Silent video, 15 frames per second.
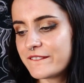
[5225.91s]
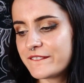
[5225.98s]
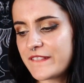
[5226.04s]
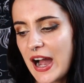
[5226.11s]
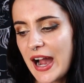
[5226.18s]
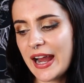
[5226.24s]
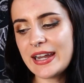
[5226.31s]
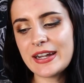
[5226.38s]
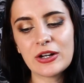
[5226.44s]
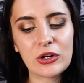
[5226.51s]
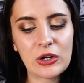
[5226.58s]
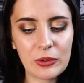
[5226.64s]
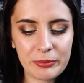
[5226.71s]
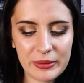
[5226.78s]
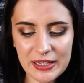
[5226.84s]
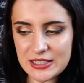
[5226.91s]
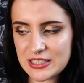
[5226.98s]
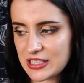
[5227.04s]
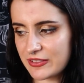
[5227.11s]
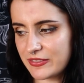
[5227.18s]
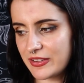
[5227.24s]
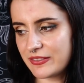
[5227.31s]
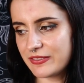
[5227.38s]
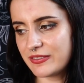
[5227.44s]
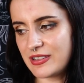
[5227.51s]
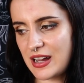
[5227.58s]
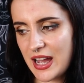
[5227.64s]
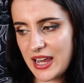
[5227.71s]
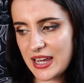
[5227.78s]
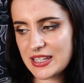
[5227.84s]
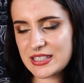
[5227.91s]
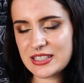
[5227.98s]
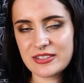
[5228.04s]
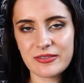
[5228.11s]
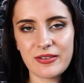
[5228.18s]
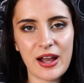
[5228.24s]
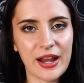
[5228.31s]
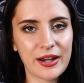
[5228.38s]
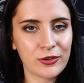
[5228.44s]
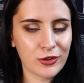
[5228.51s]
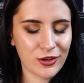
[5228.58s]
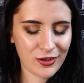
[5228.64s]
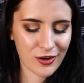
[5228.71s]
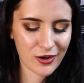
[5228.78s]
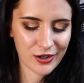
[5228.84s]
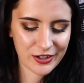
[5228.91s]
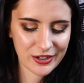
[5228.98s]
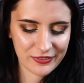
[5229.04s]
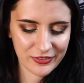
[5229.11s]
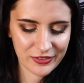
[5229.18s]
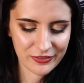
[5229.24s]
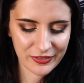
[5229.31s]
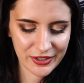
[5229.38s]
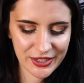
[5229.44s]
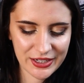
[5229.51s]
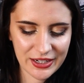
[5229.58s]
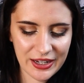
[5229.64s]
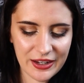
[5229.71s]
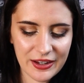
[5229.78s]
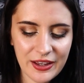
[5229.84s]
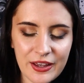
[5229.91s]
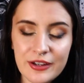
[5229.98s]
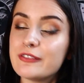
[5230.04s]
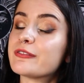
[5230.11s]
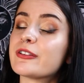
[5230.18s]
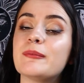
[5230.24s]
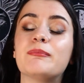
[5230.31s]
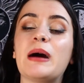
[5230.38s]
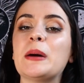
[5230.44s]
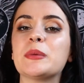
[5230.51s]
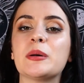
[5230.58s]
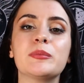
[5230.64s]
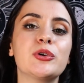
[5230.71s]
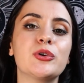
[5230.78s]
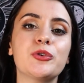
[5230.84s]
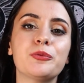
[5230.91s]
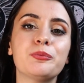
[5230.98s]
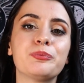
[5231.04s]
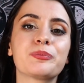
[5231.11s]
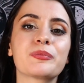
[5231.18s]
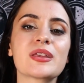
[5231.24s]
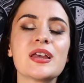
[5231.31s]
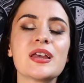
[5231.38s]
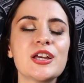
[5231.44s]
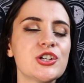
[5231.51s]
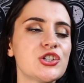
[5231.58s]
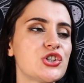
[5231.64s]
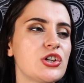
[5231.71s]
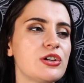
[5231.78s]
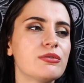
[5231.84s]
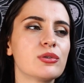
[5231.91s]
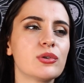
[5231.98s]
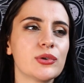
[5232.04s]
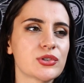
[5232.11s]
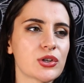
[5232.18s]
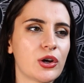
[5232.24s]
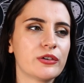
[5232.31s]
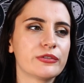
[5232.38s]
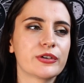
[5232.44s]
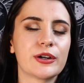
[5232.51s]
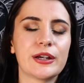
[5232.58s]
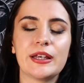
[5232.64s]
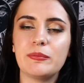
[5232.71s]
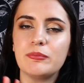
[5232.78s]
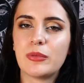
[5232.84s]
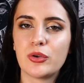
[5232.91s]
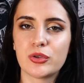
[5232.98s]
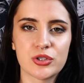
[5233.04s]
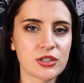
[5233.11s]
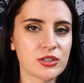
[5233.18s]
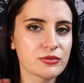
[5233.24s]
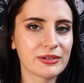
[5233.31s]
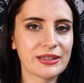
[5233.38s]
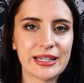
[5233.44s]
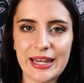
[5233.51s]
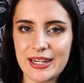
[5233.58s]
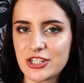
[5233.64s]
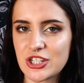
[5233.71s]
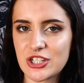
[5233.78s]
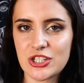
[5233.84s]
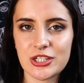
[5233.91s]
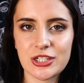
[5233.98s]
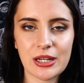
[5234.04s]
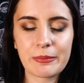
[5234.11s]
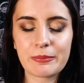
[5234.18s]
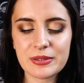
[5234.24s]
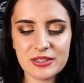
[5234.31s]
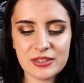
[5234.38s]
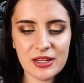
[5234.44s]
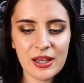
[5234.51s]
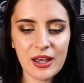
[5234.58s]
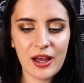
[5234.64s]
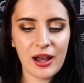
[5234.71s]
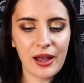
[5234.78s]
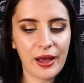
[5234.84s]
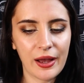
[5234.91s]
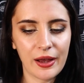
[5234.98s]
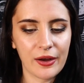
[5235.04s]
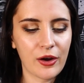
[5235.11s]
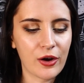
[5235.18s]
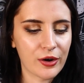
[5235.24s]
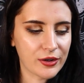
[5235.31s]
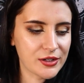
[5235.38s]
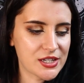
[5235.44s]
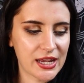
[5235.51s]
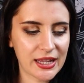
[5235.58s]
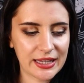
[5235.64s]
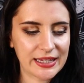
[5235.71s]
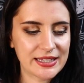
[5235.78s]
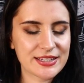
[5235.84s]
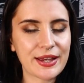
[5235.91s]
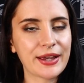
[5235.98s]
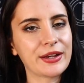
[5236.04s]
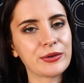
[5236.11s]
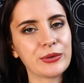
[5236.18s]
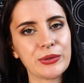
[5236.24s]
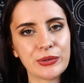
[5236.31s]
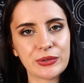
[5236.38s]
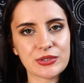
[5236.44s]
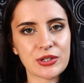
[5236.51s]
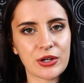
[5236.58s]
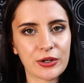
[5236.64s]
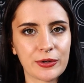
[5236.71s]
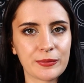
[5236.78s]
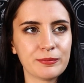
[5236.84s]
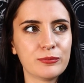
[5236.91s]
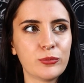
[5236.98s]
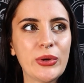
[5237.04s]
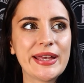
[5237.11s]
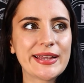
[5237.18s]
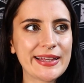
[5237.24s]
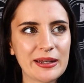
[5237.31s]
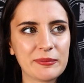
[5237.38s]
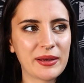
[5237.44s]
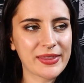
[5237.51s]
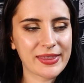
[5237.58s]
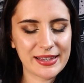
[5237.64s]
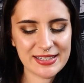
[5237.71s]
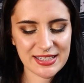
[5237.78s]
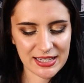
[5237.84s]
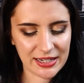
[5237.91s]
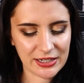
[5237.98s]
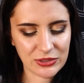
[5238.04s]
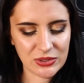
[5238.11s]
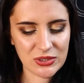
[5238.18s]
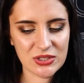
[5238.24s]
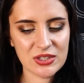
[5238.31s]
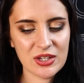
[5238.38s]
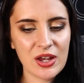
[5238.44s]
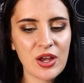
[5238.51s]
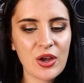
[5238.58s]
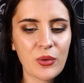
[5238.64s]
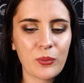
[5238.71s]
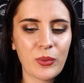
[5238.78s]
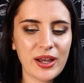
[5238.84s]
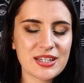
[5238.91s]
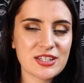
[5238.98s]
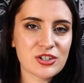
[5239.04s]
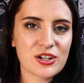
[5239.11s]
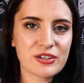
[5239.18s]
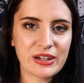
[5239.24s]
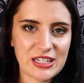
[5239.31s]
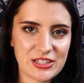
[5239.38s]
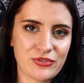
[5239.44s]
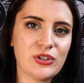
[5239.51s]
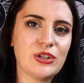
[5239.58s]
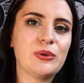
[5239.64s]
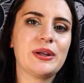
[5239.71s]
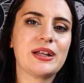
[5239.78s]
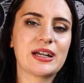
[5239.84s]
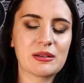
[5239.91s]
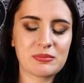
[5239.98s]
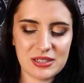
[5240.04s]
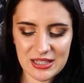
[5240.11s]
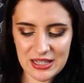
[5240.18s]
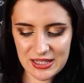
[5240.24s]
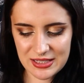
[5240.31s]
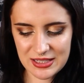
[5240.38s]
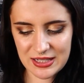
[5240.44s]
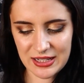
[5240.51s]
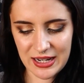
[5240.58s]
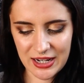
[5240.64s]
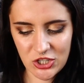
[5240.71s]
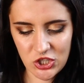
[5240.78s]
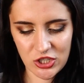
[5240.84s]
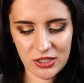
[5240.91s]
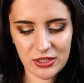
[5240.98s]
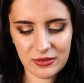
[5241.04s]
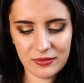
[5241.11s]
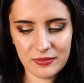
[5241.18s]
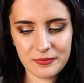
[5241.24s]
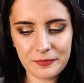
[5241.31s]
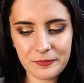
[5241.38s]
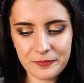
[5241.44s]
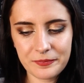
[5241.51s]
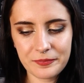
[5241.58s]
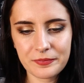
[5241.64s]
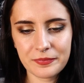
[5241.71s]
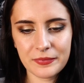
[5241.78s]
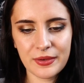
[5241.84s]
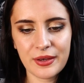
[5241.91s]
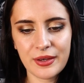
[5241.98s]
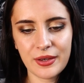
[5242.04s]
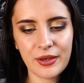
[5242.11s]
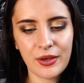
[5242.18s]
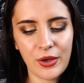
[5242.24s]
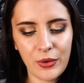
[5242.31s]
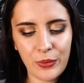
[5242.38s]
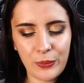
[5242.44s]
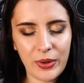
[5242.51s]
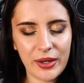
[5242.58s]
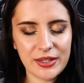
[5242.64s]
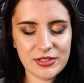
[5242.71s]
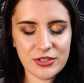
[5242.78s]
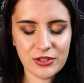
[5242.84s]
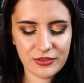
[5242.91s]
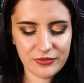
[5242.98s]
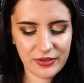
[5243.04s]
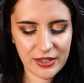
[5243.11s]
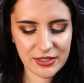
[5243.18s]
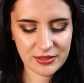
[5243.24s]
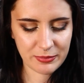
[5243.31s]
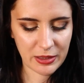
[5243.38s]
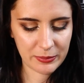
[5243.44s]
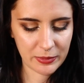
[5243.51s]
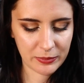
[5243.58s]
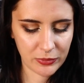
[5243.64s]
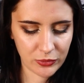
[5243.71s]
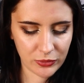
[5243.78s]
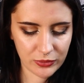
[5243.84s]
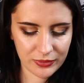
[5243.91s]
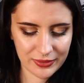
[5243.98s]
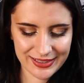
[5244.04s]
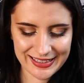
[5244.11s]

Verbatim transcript: Final piece of advice, final card of the reading from Mama Moon. She rules over emotions, relationships, uh, our daily cycles, our weekly and monthly cycles. What is her advice for you when it comes to this connection? What is your advice, Mama Moon?